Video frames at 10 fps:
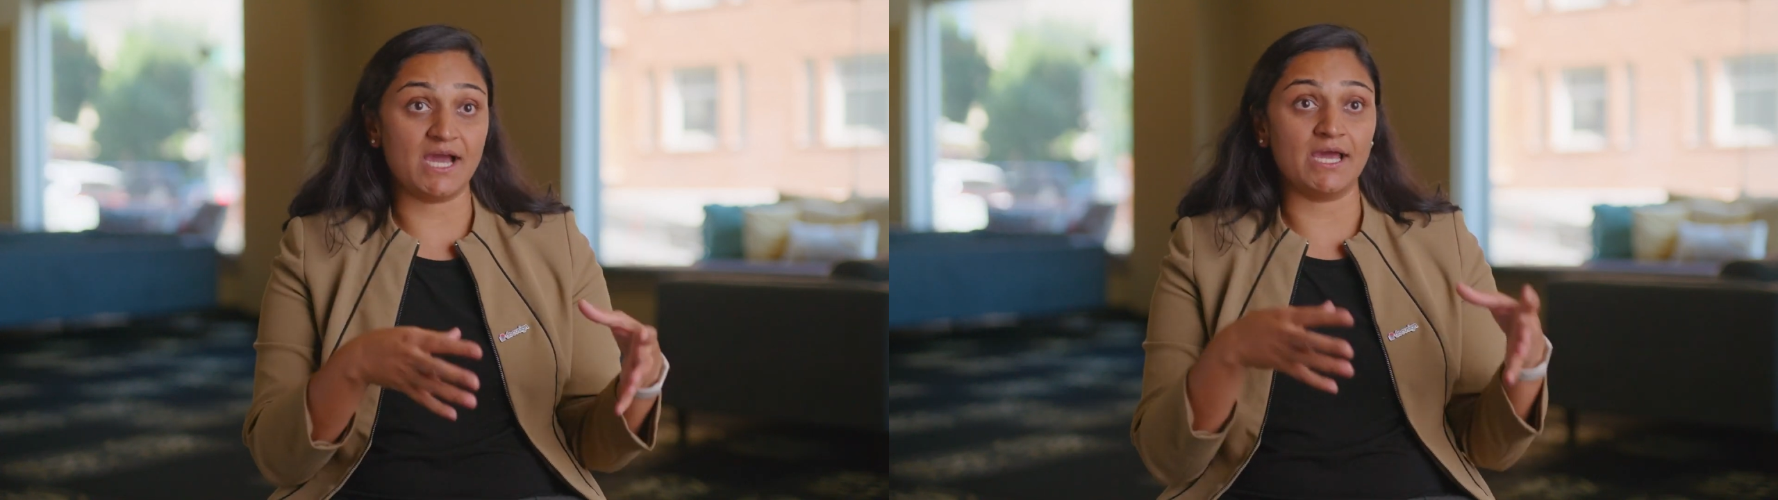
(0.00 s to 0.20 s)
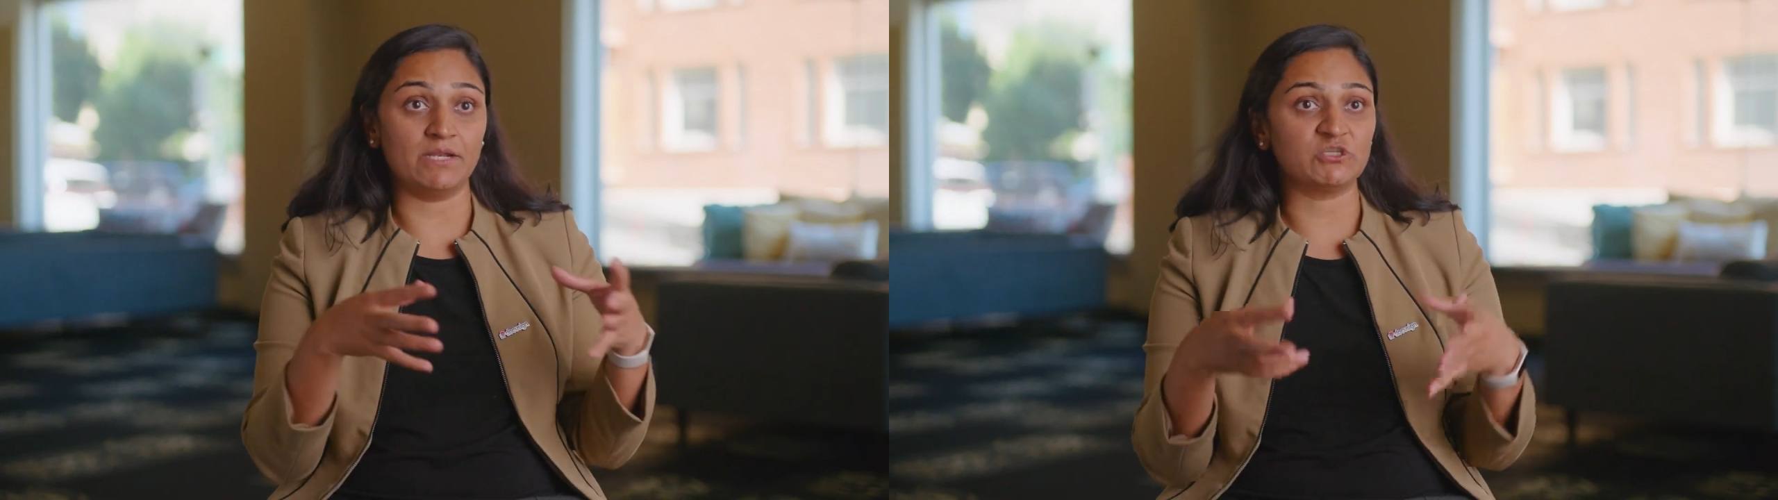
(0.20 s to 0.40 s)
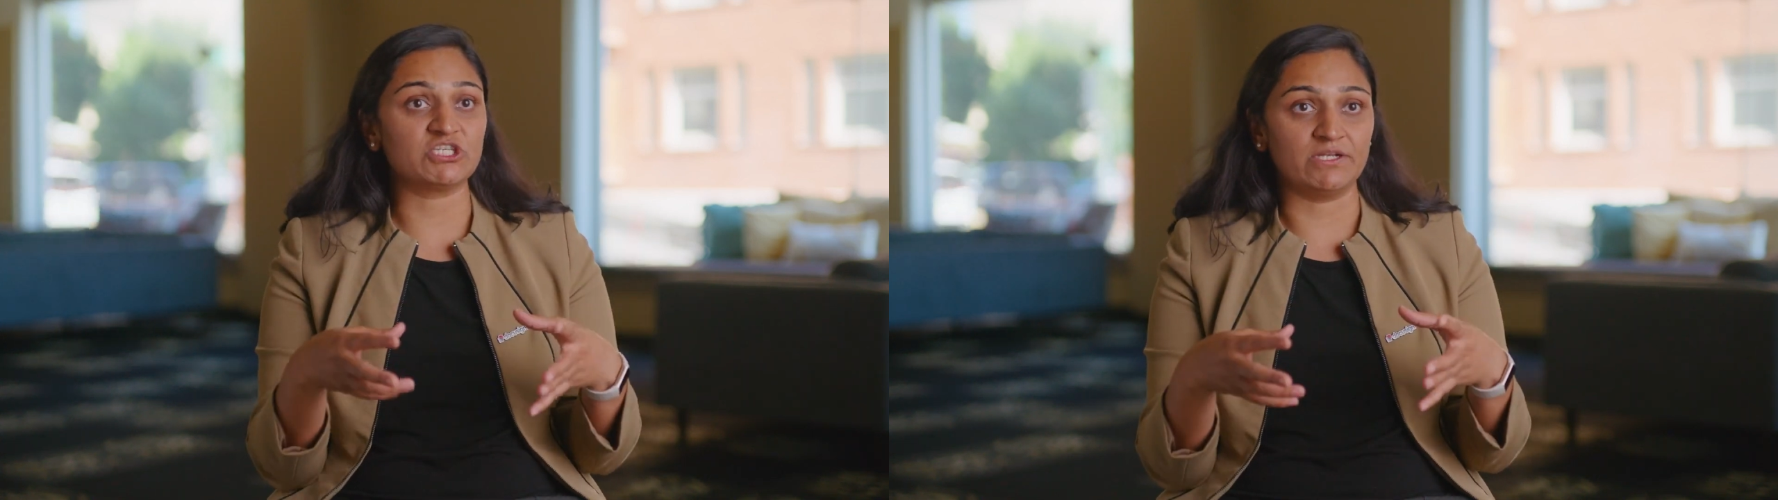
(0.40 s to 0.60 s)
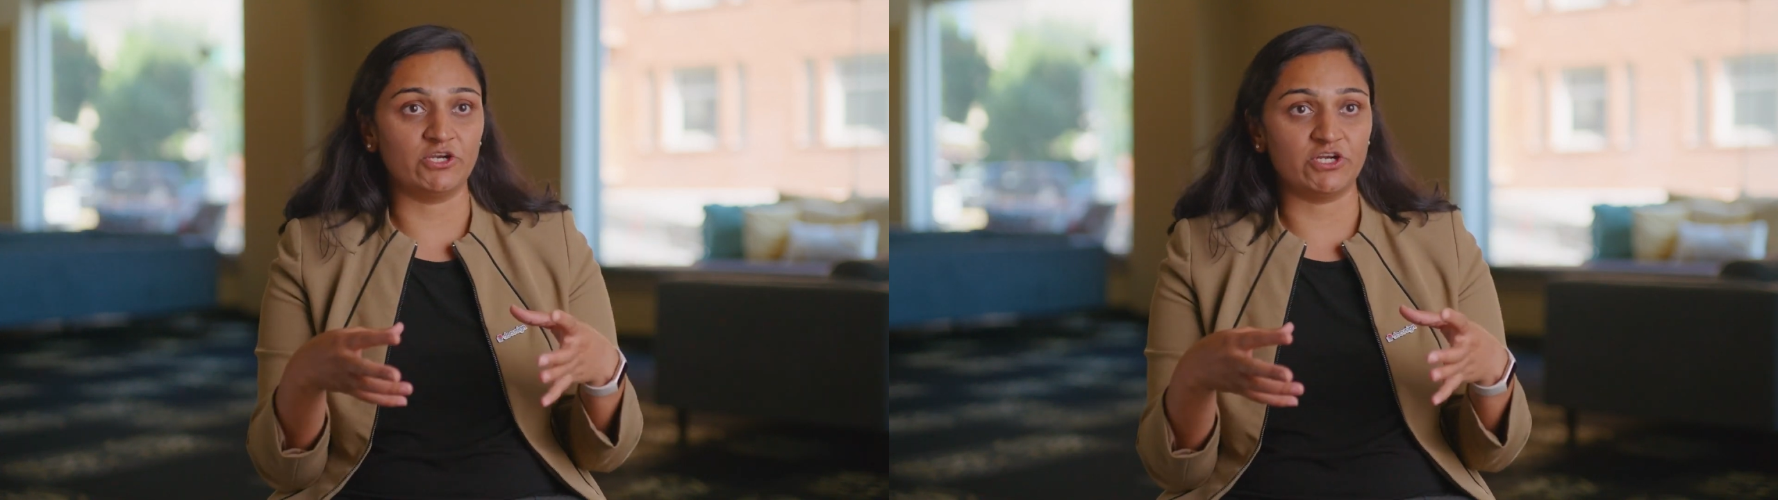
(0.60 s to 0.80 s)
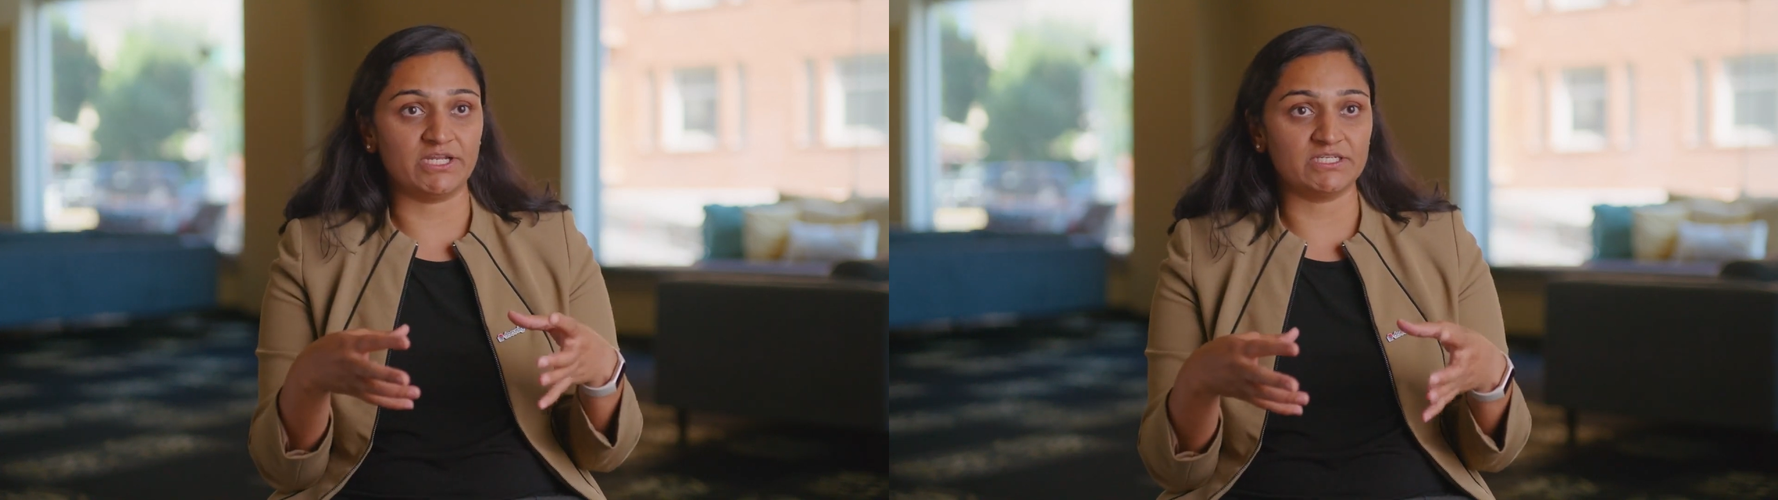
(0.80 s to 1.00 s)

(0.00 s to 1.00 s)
I and machine learning